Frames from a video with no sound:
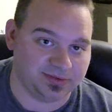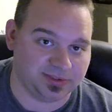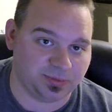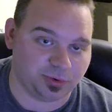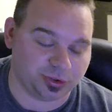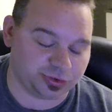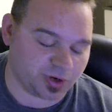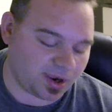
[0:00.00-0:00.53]
you
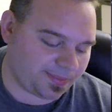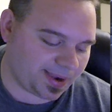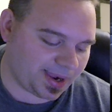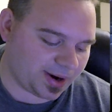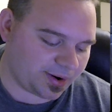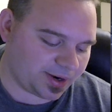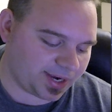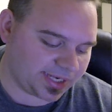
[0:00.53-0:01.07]
more draw
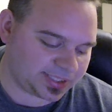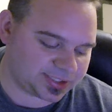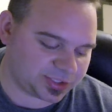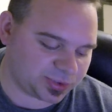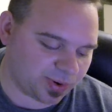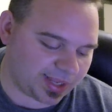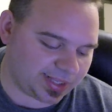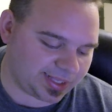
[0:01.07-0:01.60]
power. It has a
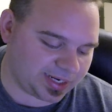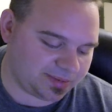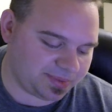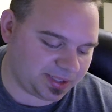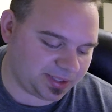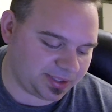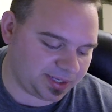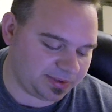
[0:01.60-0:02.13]
Twilight
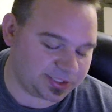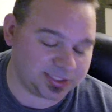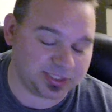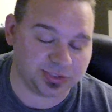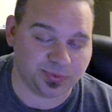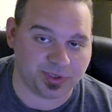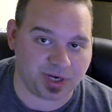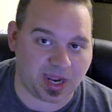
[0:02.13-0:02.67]
ability, but
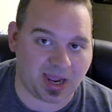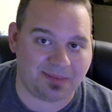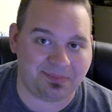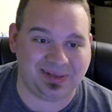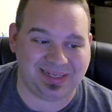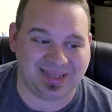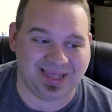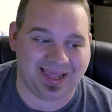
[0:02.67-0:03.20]
since we're not
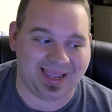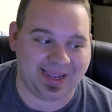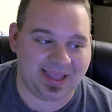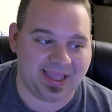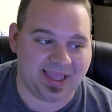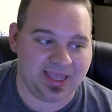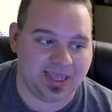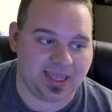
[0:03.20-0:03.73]
playing
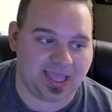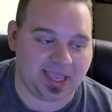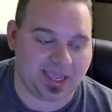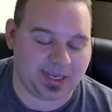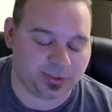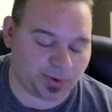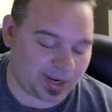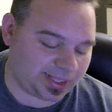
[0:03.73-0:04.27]
a
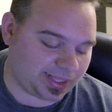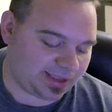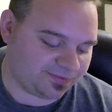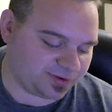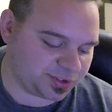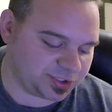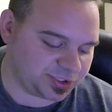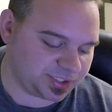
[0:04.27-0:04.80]
Twilight
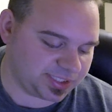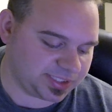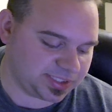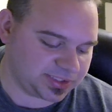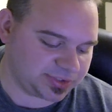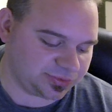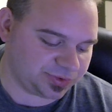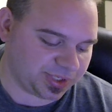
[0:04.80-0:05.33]
version, it
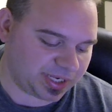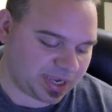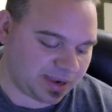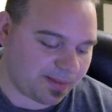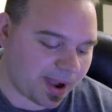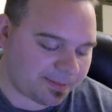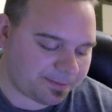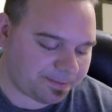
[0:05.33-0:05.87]
doesn't really
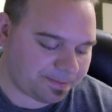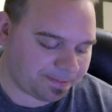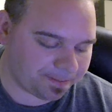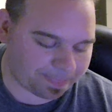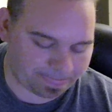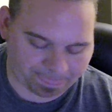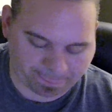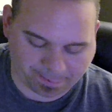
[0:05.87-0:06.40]
come up.
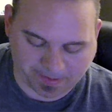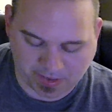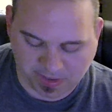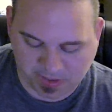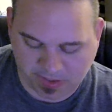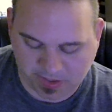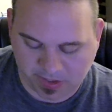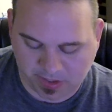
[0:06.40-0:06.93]

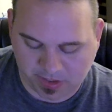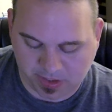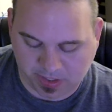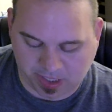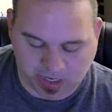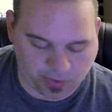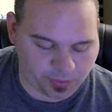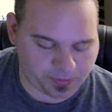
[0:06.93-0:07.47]

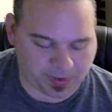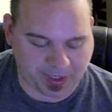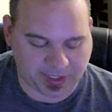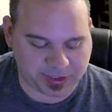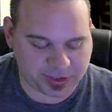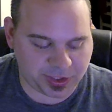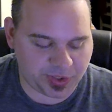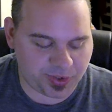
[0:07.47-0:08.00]
We're
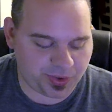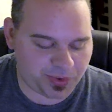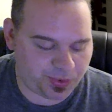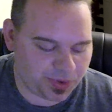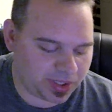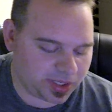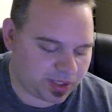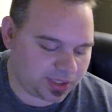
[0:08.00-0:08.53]
playing
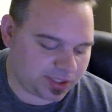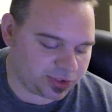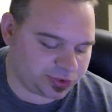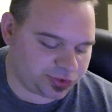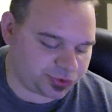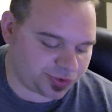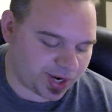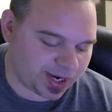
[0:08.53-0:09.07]
2
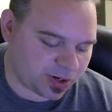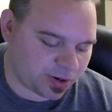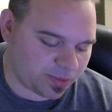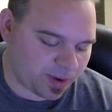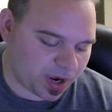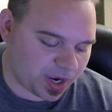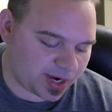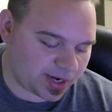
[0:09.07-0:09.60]

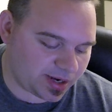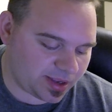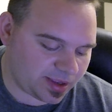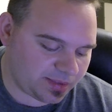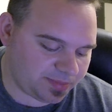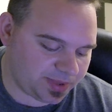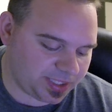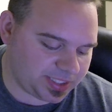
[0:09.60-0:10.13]
Dracomon,
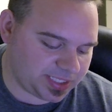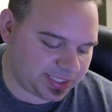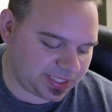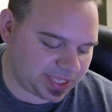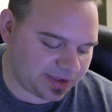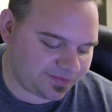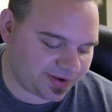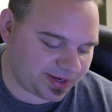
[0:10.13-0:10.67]

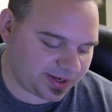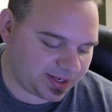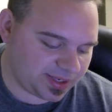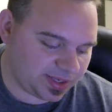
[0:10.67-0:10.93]
BT11.